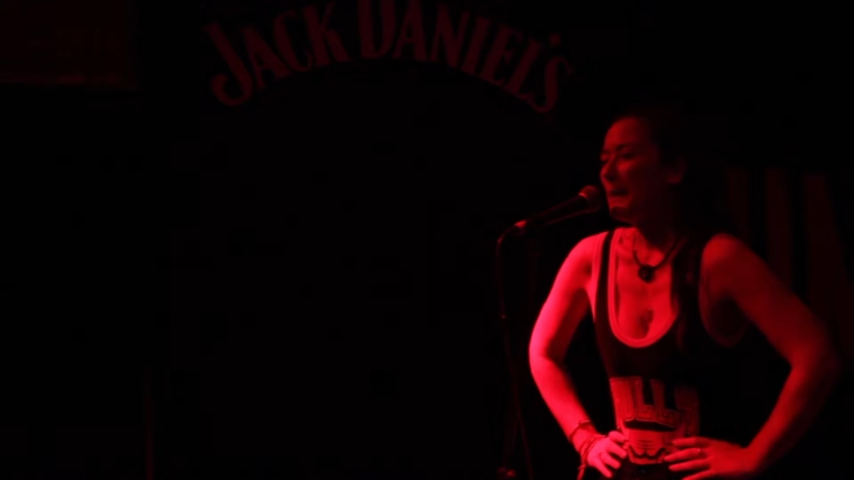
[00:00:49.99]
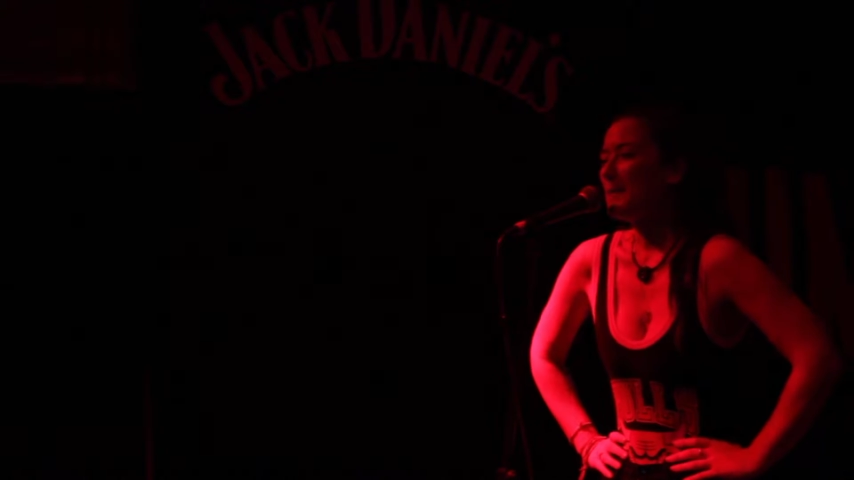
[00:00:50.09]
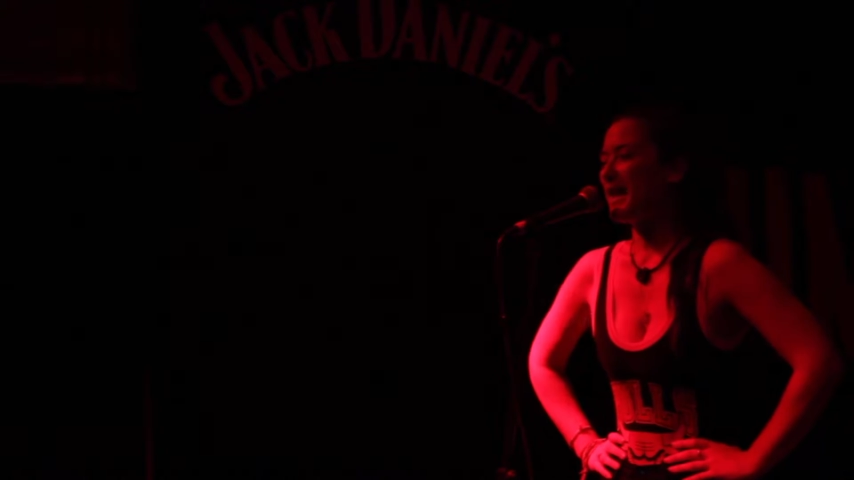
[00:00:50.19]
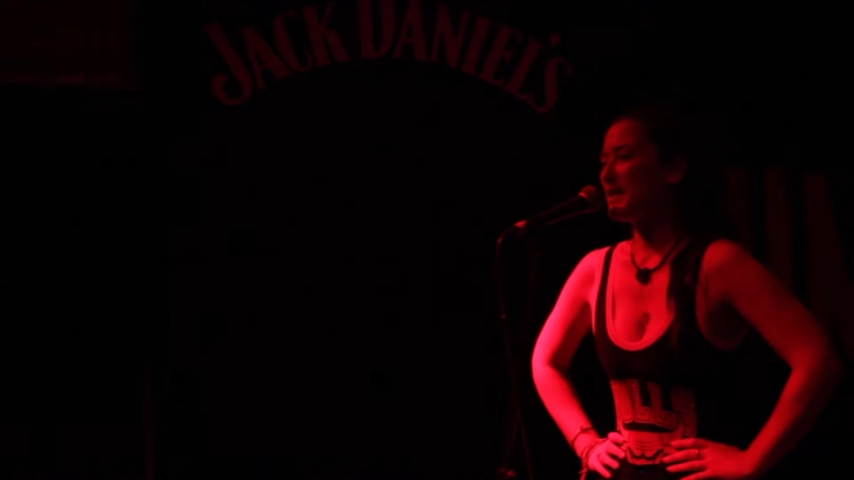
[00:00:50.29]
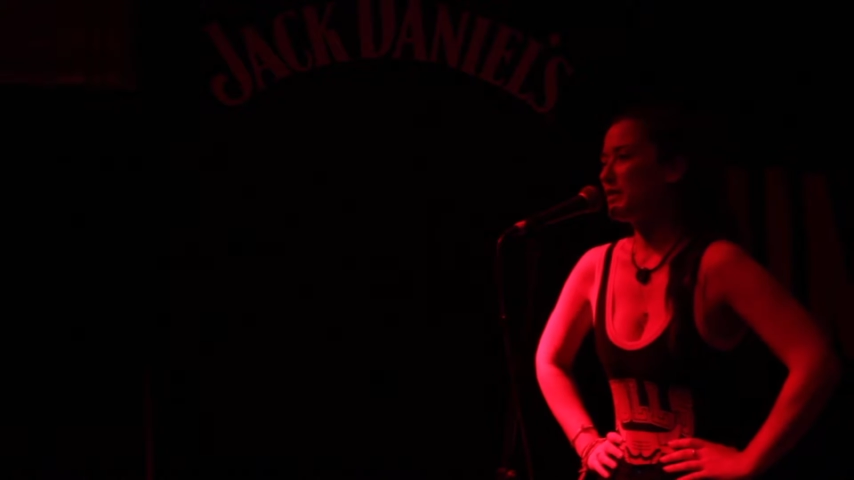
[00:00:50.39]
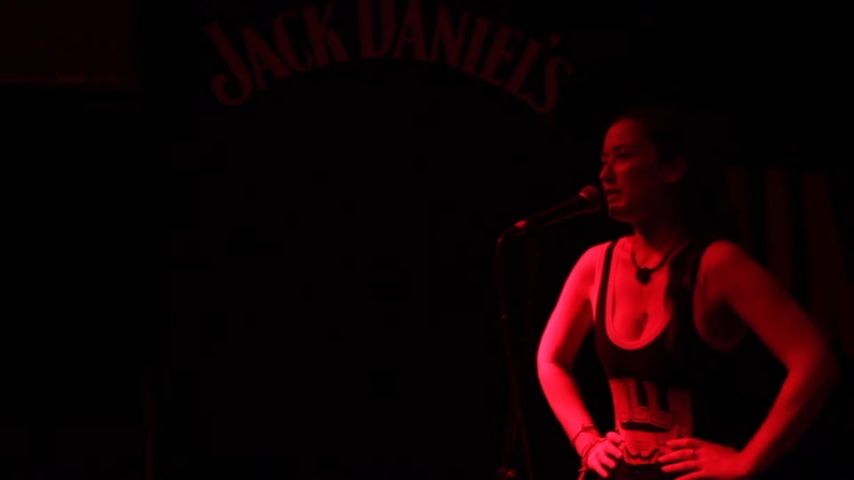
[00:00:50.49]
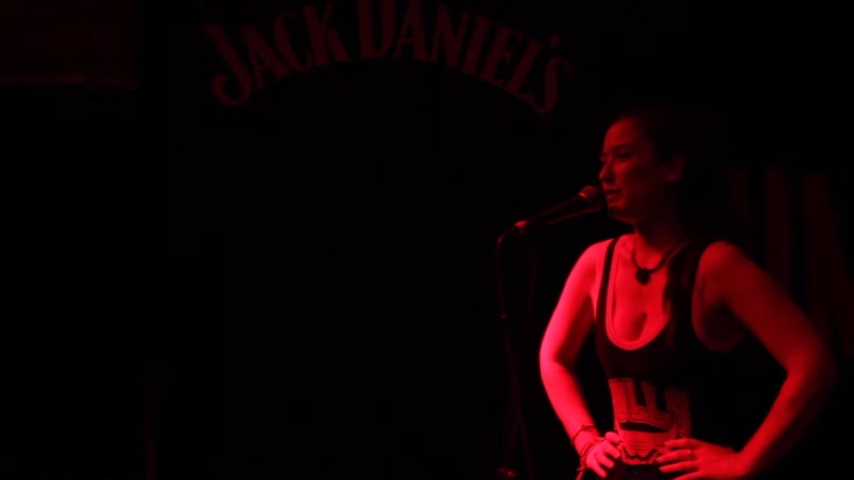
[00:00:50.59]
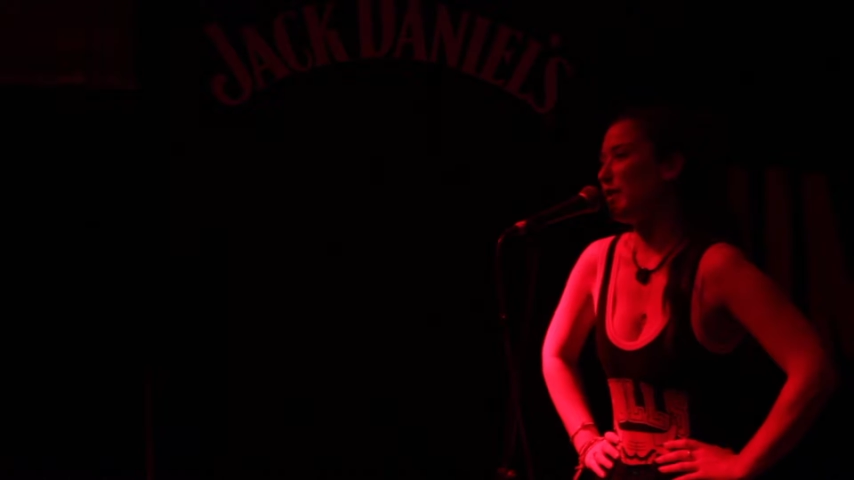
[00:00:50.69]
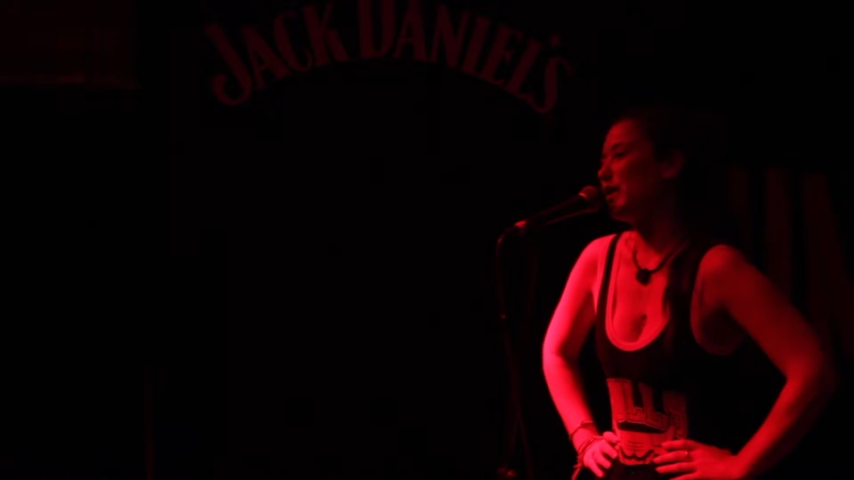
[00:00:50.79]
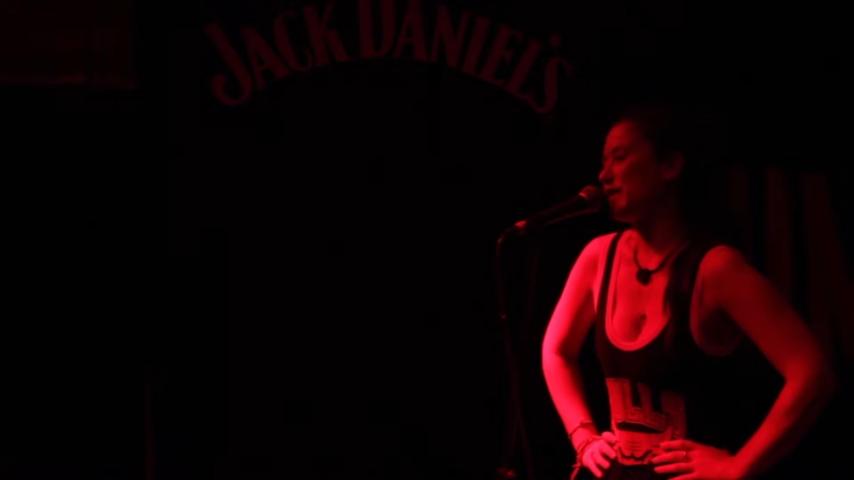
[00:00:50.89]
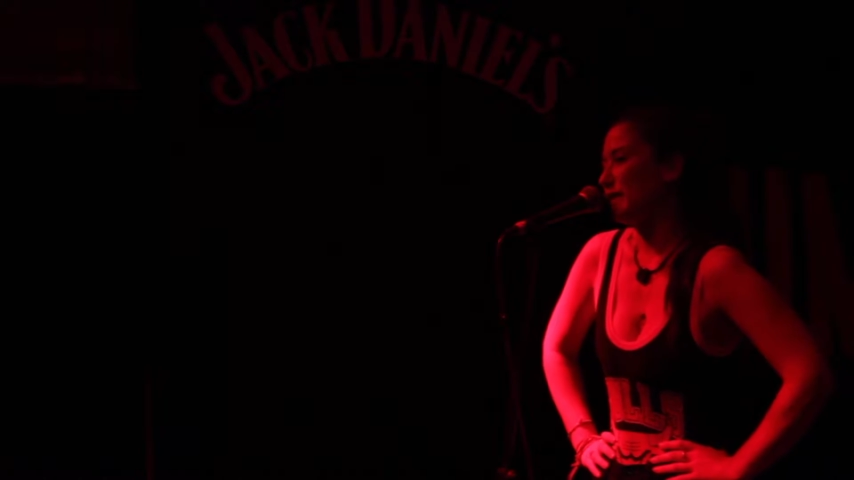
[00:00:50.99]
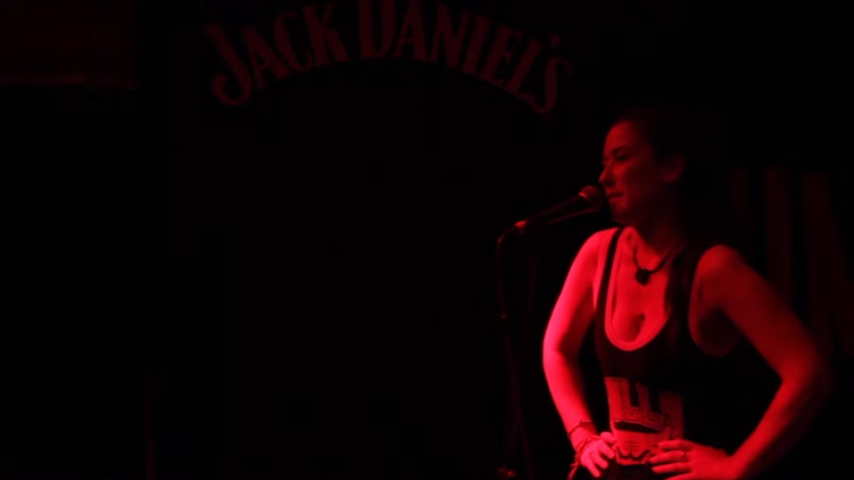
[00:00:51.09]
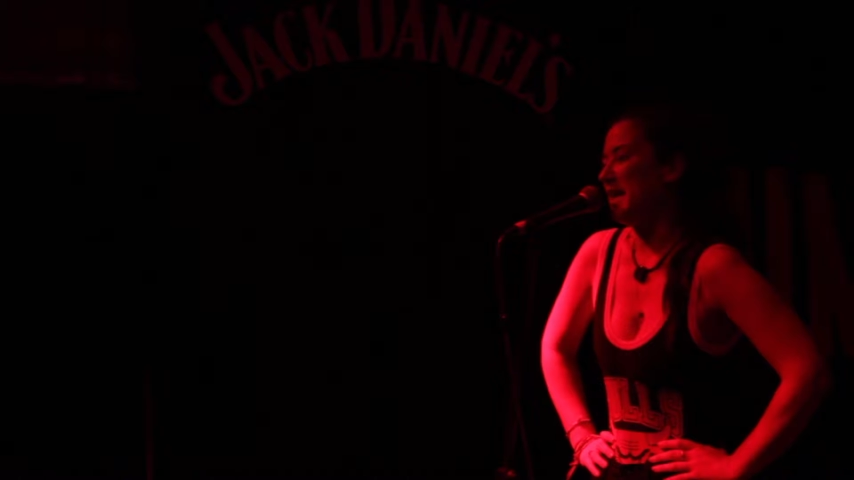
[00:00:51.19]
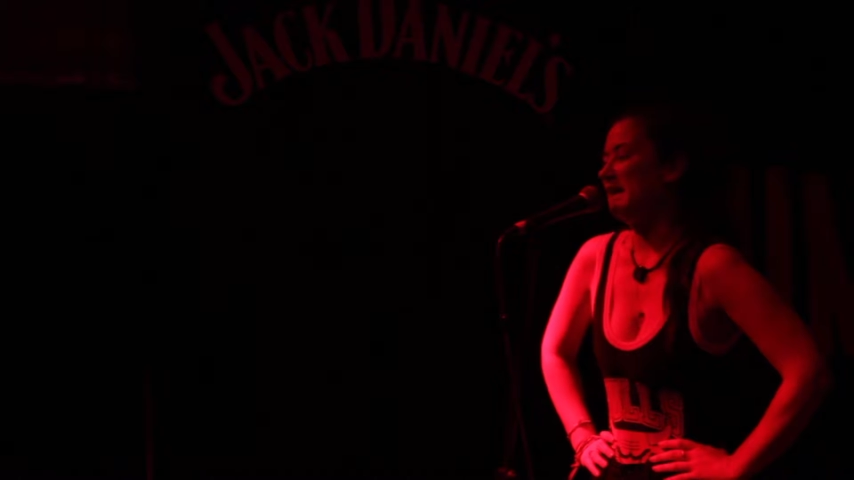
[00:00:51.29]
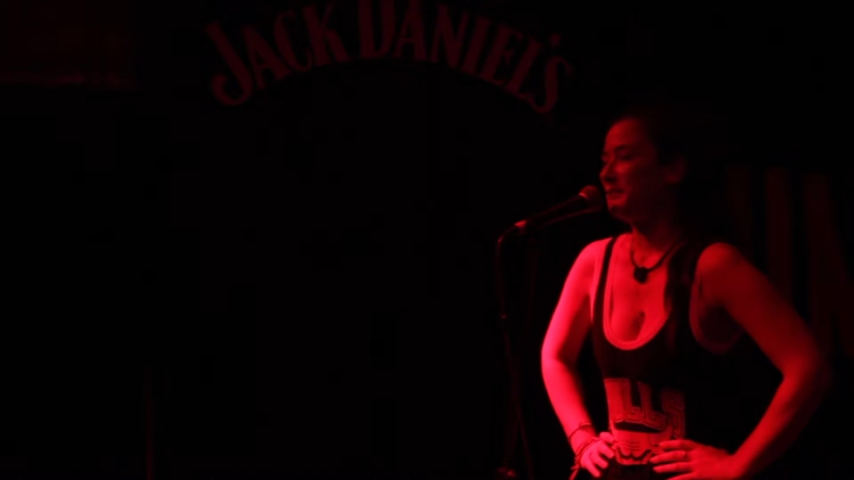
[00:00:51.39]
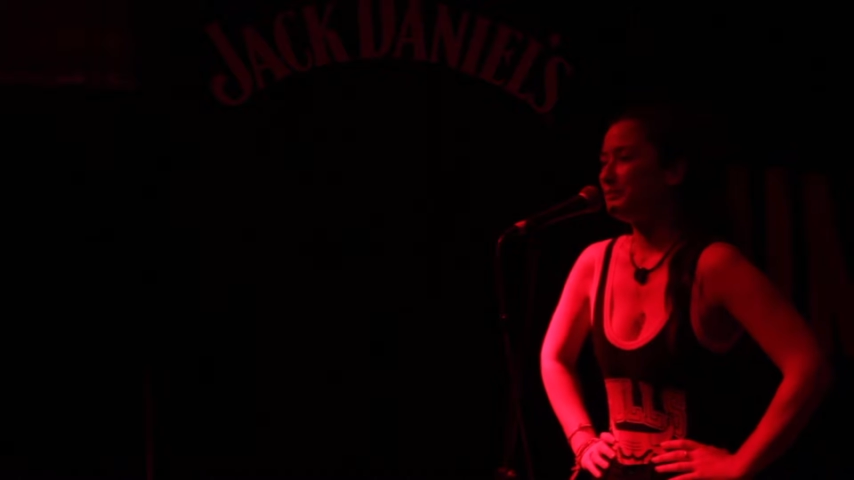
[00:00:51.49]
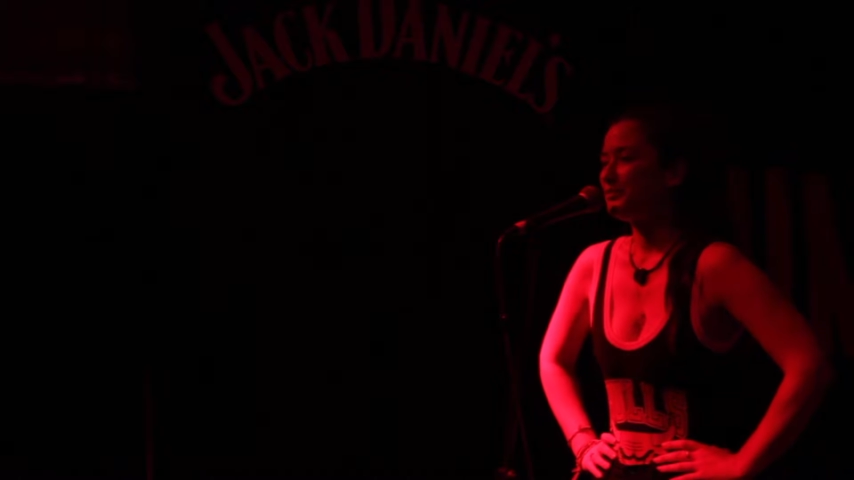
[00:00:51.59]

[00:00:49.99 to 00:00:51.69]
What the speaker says: But that sort of works for me.